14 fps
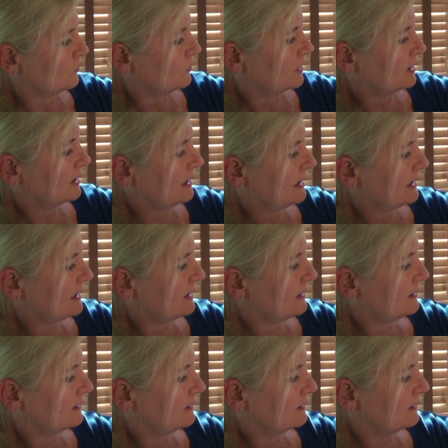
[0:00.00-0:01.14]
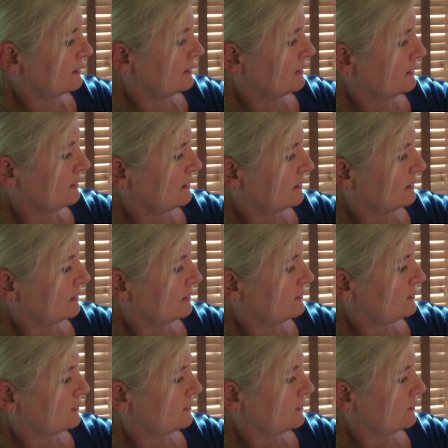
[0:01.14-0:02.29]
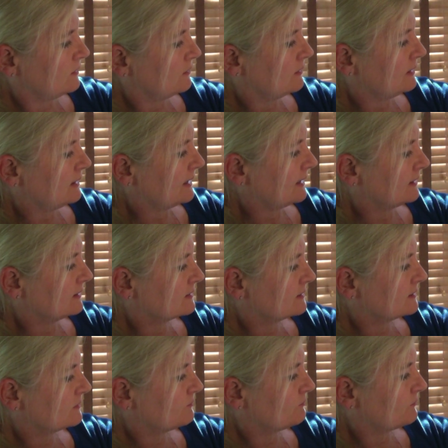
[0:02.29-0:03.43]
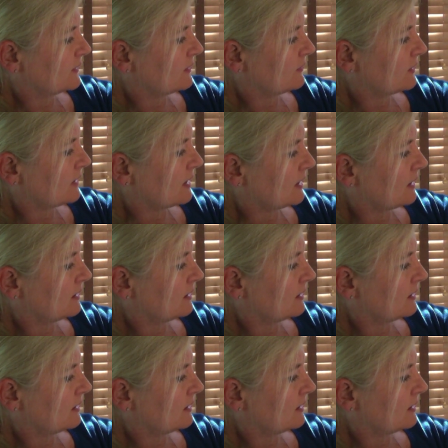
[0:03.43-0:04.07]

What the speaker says: One leg, two legs. Okay.